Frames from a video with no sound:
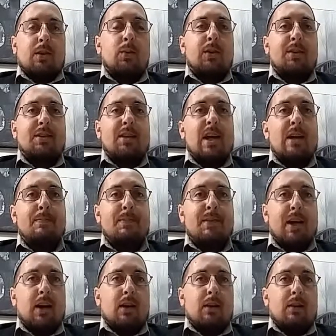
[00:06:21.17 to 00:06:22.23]
You would stay up
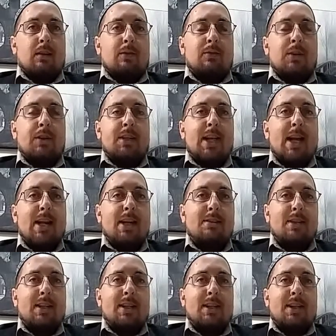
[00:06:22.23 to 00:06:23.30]
there for
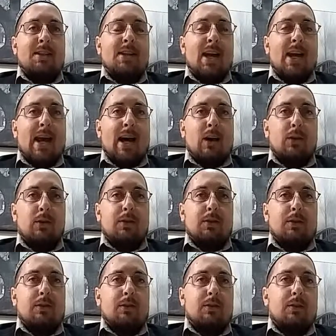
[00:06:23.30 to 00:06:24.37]
days in and day out,
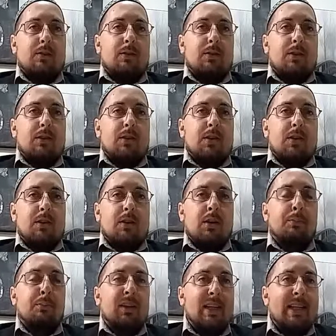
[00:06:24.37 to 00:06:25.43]

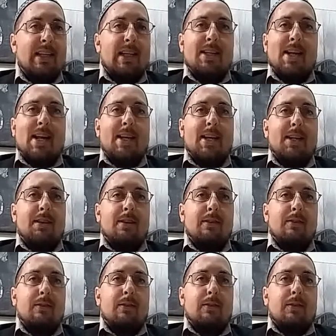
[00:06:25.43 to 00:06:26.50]
completely naked,
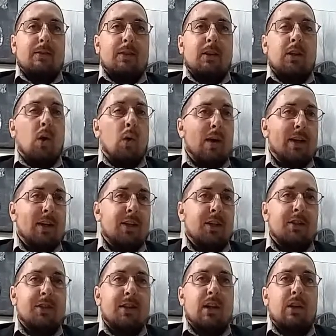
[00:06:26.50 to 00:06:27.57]
going on
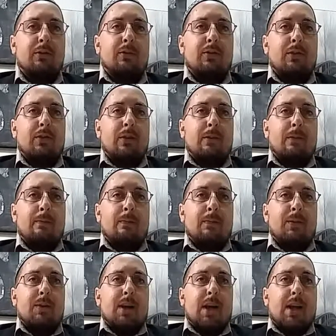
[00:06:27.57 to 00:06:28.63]
yourself,
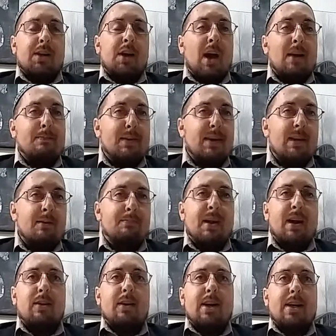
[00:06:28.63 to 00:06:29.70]
not being
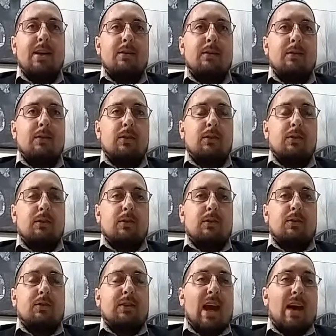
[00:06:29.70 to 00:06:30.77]
buried.
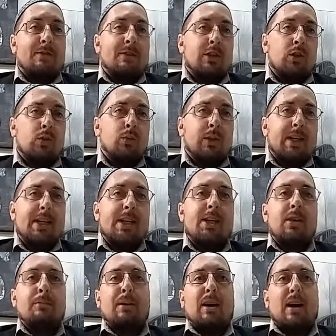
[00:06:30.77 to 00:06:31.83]
Scavengers would
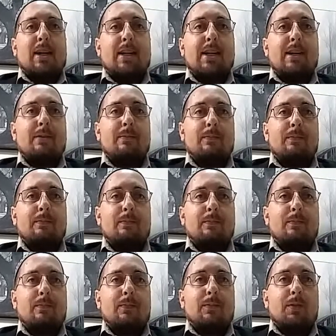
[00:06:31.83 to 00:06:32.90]
eat your body.
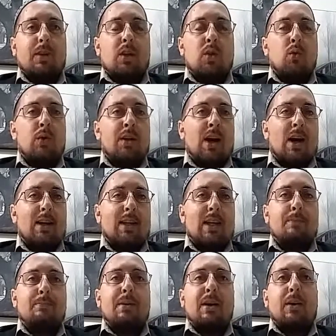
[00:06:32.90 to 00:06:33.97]
You would not
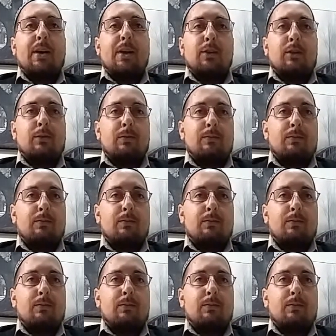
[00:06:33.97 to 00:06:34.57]
get a burial.